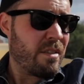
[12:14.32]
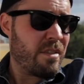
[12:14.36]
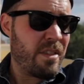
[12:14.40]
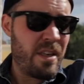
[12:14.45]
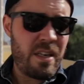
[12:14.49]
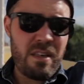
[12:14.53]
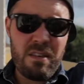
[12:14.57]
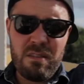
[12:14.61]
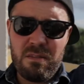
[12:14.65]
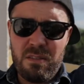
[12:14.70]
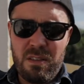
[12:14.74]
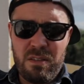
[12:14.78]

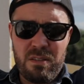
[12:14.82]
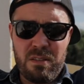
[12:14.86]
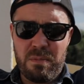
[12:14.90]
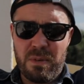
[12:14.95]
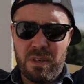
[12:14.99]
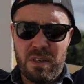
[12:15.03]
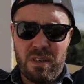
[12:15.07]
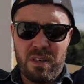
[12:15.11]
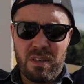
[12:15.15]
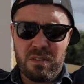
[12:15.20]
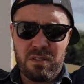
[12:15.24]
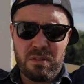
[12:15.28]
They're around
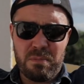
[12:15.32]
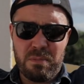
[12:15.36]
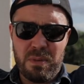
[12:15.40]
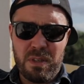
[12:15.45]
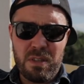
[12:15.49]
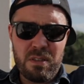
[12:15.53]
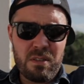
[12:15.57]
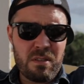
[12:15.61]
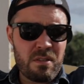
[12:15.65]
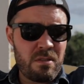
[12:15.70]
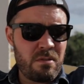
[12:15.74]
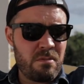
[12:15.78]
about 100
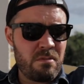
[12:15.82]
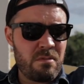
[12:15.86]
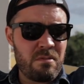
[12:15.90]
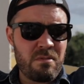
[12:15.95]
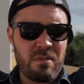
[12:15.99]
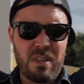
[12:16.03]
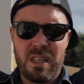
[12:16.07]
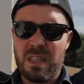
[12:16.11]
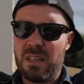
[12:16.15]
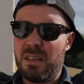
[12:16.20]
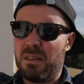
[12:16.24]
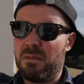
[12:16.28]
bucks.
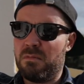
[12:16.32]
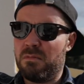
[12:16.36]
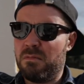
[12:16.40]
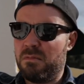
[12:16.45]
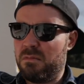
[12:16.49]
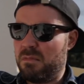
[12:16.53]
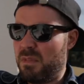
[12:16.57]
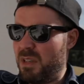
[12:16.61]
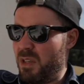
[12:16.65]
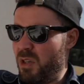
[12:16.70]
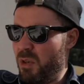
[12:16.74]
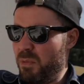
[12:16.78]
Um,
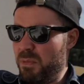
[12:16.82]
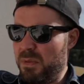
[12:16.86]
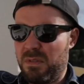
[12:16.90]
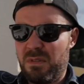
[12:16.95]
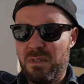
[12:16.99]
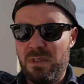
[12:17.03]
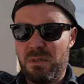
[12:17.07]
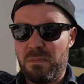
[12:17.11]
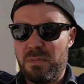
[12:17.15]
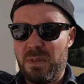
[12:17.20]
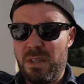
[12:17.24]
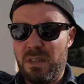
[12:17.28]
I hope they
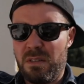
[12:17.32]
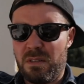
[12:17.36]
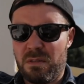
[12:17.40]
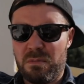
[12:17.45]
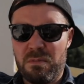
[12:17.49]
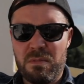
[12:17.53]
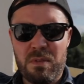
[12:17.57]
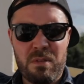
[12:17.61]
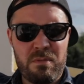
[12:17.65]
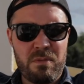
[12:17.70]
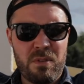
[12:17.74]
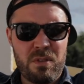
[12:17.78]
still make
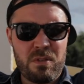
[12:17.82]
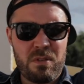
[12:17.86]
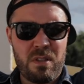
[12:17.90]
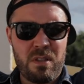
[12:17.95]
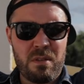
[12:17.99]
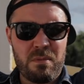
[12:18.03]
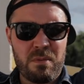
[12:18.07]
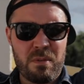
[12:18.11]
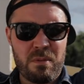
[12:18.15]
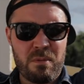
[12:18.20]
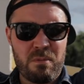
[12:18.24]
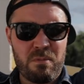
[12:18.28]
them. I've not seen
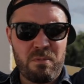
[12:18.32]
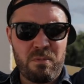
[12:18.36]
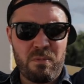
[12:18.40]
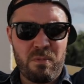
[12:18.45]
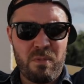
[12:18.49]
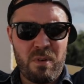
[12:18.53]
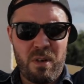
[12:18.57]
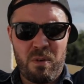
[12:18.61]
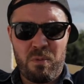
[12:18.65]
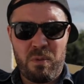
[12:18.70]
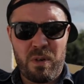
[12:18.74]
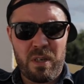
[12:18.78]
them in
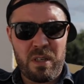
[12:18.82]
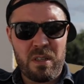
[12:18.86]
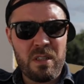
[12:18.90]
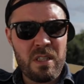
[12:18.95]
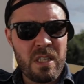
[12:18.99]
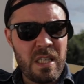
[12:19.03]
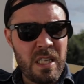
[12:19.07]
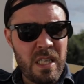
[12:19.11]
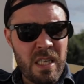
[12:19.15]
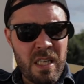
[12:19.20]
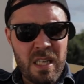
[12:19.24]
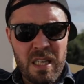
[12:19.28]
a while.
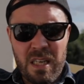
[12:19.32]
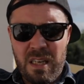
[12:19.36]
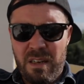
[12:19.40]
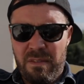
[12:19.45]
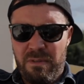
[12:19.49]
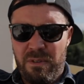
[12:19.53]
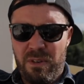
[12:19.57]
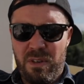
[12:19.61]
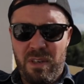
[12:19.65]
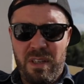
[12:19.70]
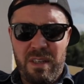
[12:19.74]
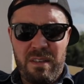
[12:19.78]

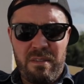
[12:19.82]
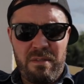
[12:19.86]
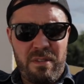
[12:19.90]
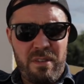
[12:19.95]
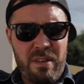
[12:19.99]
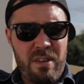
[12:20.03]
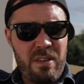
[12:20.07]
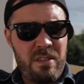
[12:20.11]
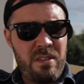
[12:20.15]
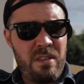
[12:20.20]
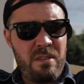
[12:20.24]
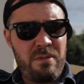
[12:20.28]
For like
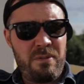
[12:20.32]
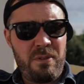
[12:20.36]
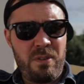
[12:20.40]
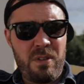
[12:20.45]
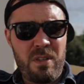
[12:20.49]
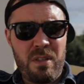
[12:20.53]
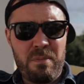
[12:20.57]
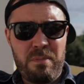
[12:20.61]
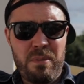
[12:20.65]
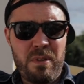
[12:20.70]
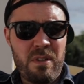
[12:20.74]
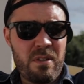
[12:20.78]
30,
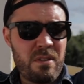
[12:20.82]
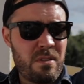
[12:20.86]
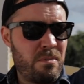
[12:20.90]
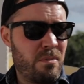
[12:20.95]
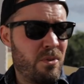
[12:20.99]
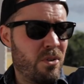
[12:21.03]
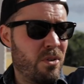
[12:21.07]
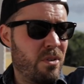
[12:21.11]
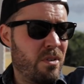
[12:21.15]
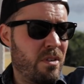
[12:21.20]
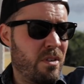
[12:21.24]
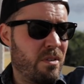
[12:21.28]
40 bucks
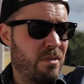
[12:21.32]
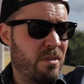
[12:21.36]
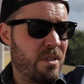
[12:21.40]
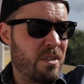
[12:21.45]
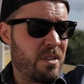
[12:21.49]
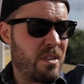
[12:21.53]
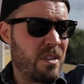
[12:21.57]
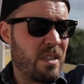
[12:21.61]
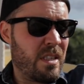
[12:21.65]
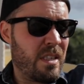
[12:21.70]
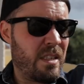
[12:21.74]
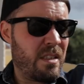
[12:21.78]
more, you're
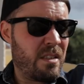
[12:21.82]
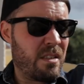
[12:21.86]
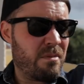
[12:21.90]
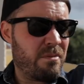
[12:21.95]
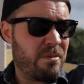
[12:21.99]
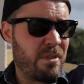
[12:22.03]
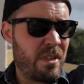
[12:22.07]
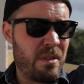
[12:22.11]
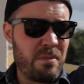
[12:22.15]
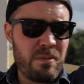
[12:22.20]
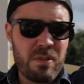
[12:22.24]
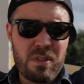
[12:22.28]
into Naked and
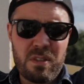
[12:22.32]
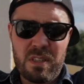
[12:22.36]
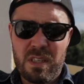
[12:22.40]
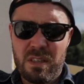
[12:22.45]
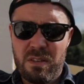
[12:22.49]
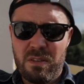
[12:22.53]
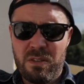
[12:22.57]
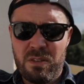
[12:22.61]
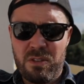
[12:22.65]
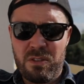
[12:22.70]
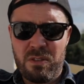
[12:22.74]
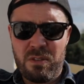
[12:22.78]
Famous
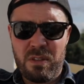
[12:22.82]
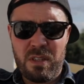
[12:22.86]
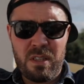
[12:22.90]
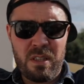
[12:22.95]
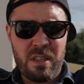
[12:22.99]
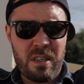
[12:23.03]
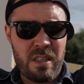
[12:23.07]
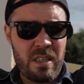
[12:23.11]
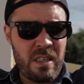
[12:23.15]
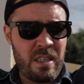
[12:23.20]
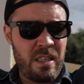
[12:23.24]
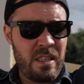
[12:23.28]

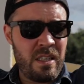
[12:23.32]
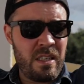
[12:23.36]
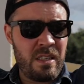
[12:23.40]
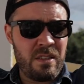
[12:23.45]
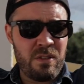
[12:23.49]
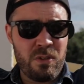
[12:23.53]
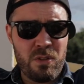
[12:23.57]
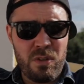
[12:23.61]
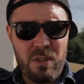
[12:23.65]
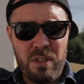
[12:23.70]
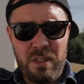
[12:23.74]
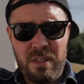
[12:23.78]
territory, uh,
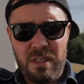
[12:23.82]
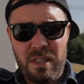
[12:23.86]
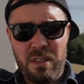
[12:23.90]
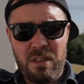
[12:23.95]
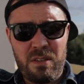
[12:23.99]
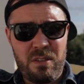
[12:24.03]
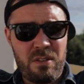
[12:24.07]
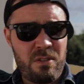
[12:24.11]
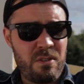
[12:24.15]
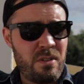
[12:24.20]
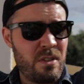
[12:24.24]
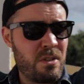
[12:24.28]
nudie
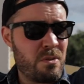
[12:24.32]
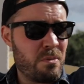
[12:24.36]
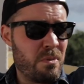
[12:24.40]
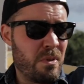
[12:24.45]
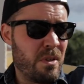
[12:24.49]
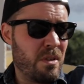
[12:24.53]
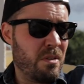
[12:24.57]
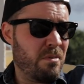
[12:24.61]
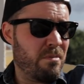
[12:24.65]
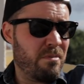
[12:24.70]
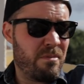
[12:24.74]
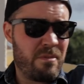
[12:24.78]
territory as
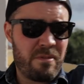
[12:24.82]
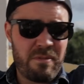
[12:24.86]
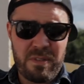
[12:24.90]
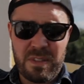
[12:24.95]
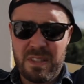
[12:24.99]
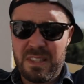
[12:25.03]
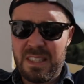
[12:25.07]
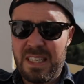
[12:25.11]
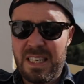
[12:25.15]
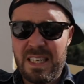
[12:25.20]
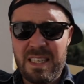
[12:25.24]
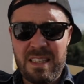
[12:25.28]
well.
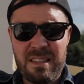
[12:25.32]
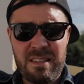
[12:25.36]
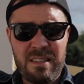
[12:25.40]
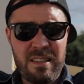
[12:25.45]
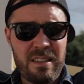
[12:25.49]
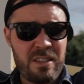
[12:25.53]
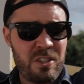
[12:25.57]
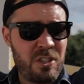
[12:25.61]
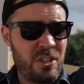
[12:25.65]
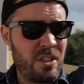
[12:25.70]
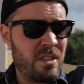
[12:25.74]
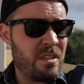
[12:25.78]

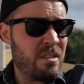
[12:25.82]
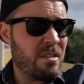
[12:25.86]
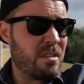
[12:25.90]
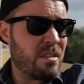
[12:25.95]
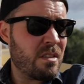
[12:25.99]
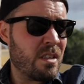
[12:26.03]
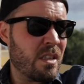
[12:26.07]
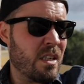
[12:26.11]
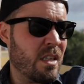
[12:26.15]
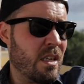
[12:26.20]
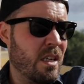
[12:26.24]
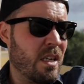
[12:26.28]
Fantastic jeans.